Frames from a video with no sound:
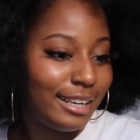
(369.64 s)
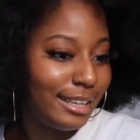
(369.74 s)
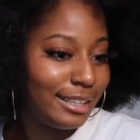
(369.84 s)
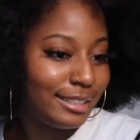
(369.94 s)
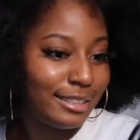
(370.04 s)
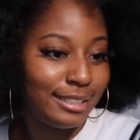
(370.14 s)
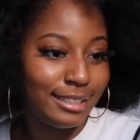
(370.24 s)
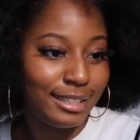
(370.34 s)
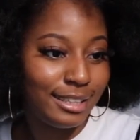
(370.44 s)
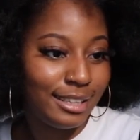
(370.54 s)

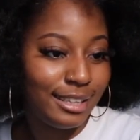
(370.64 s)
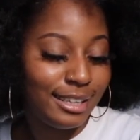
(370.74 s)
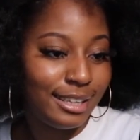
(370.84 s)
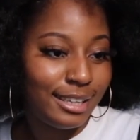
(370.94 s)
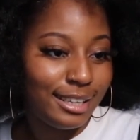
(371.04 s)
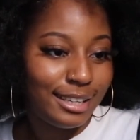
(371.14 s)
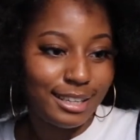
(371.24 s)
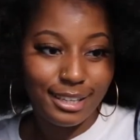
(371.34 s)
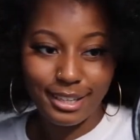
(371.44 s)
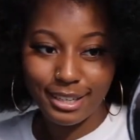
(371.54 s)

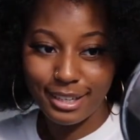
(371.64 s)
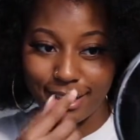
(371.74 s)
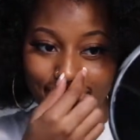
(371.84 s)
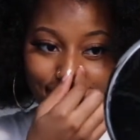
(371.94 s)
Nobody speaks.